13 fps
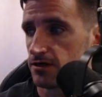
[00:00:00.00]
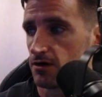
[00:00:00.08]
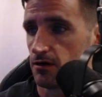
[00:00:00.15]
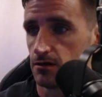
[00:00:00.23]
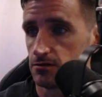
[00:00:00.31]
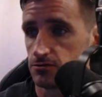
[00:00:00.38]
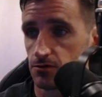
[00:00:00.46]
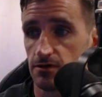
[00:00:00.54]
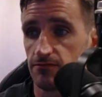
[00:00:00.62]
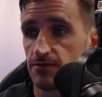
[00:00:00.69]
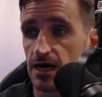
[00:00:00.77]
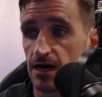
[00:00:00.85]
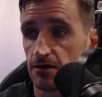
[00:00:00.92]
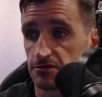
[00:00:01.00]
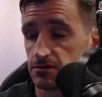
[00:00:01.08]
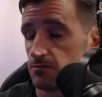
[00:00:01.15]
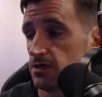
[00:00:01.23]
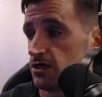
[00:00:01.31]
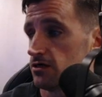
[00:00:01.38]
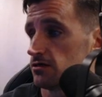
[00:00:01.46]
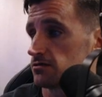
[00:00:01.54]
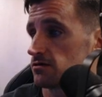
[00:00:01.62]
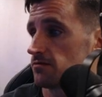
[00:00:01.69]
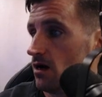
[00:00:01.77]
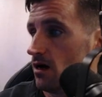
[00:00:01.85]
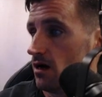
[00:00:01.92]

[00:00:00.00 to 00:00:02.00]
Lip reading: cards or even a House of Mirrors.